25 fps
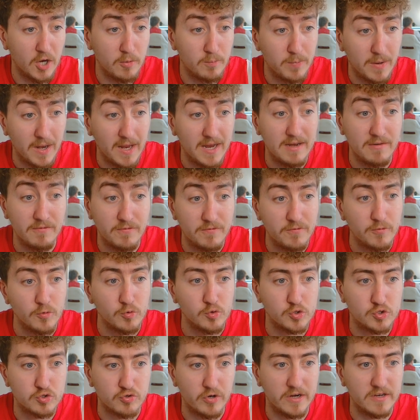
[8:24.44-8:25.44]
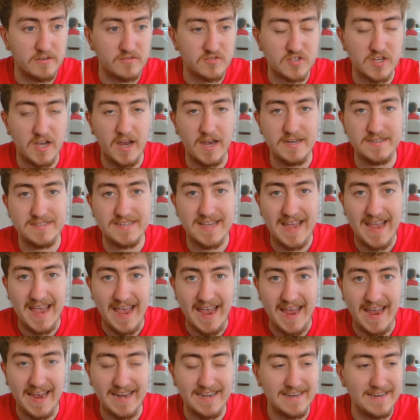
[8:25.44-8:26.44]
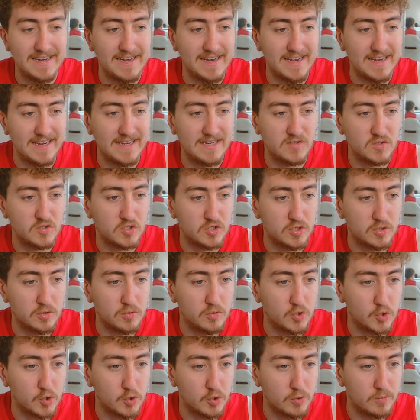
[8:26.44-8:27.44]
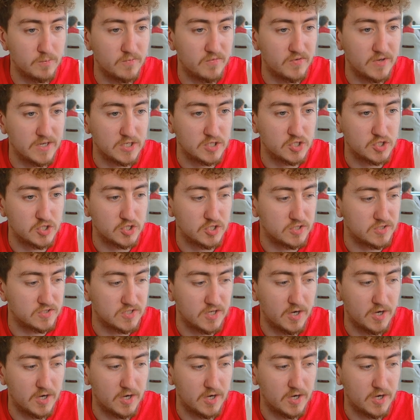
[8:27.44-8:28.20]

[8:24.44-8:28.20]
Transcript: playing full strength sides heading into the group fixtures.